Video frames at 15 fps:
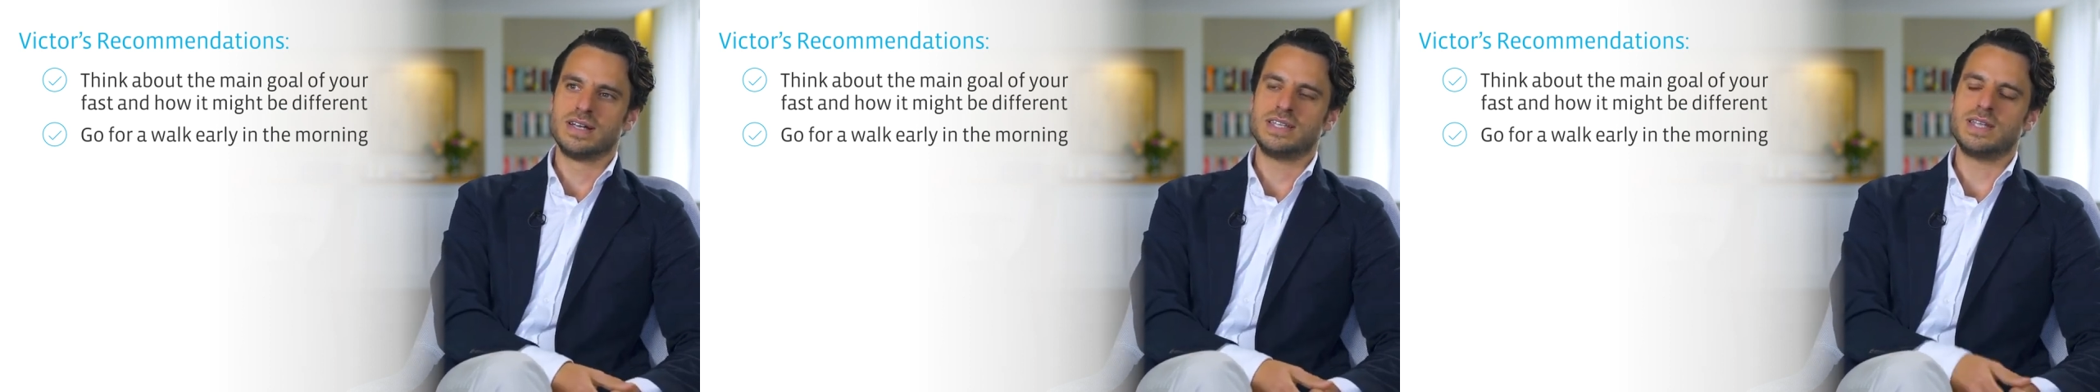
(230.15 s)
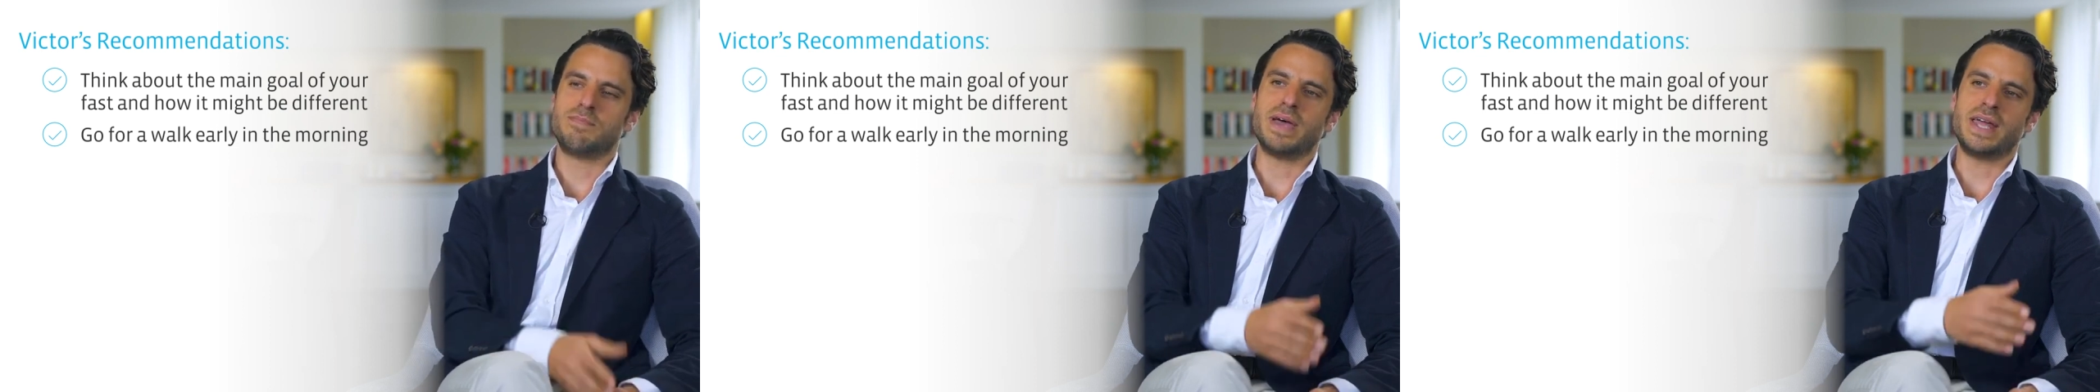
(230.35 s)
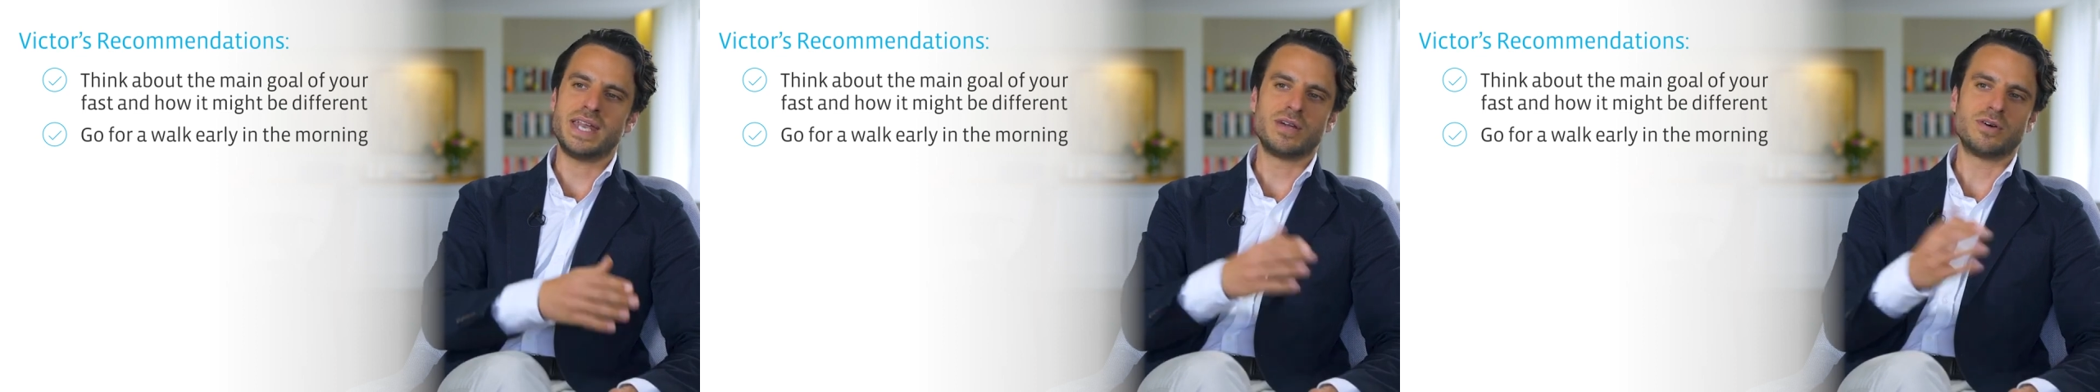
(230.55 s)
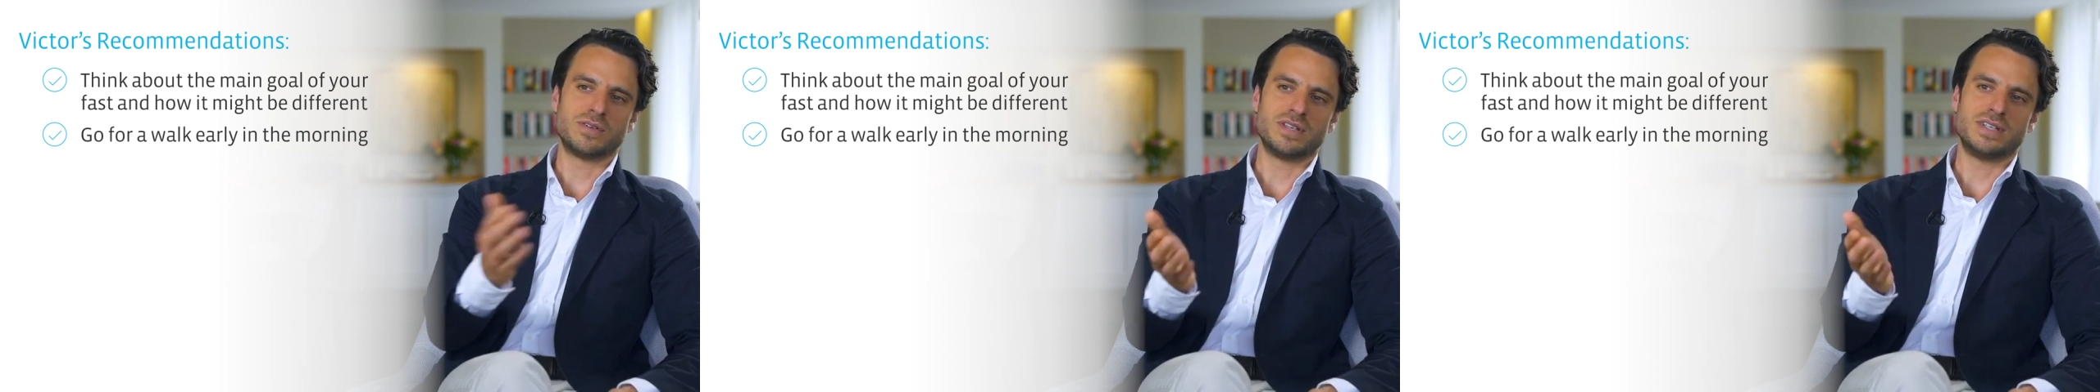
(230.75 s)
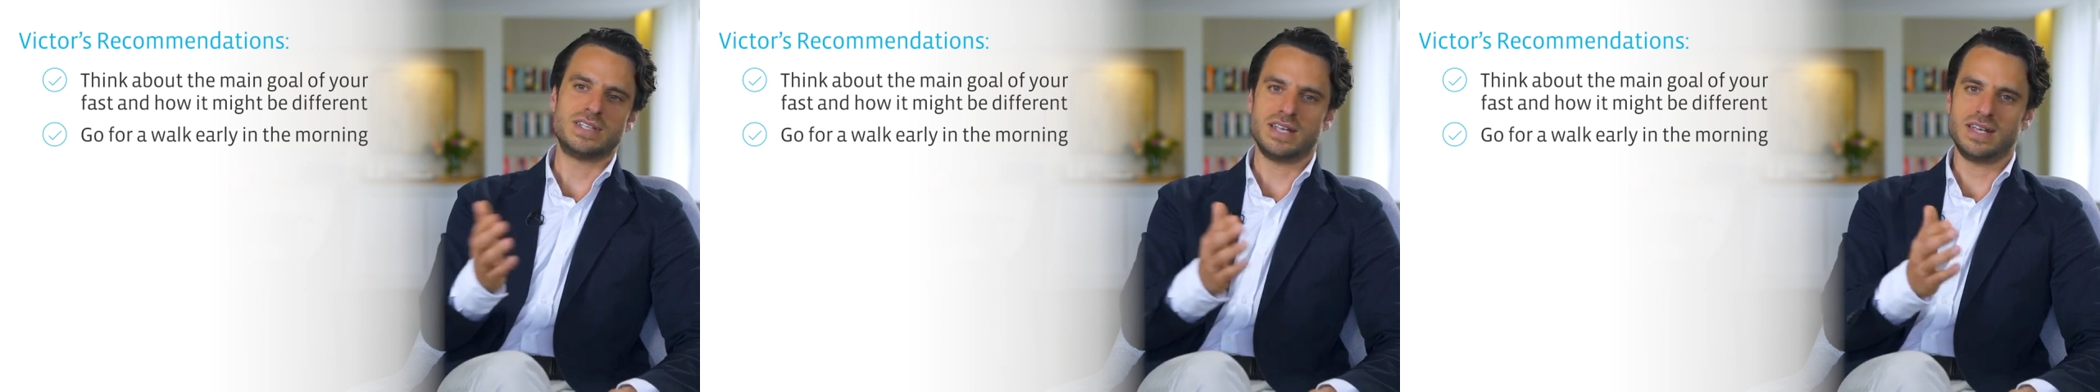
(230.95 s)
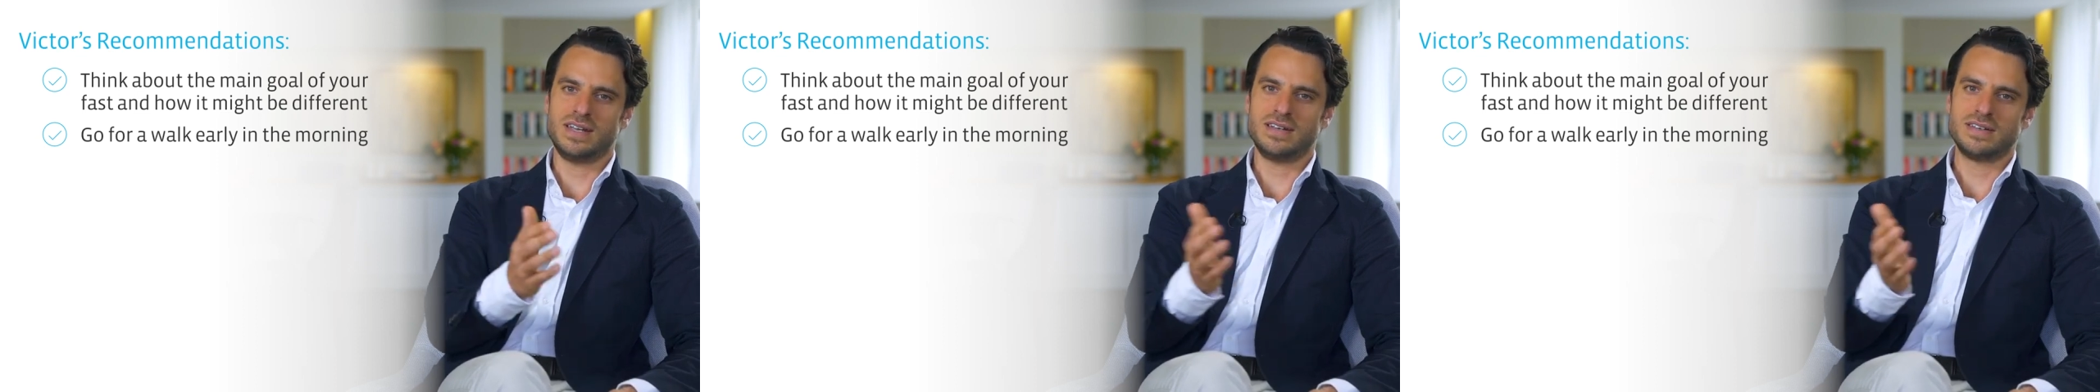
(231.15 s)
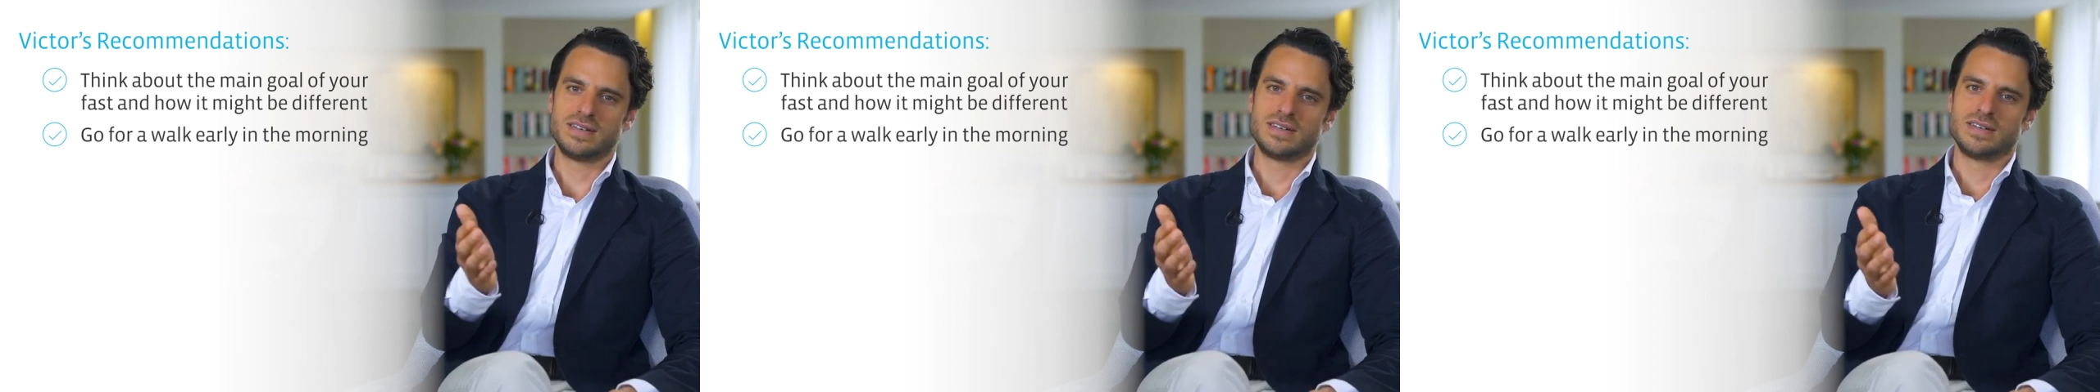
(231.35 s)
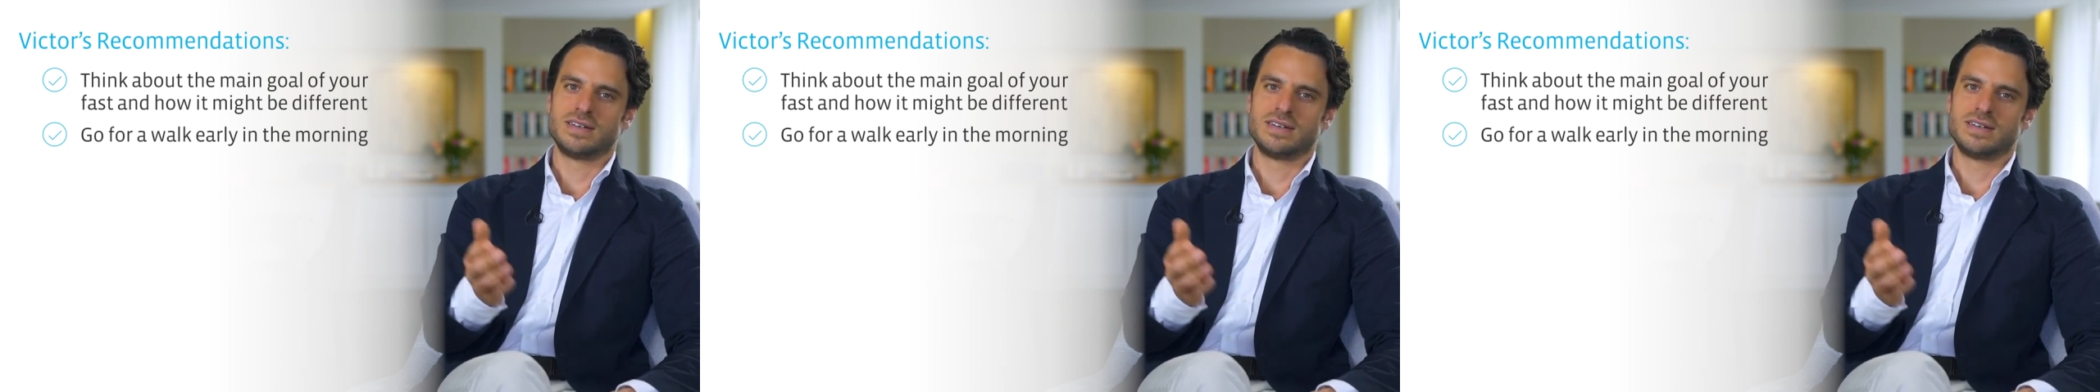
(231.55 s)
depending on the day,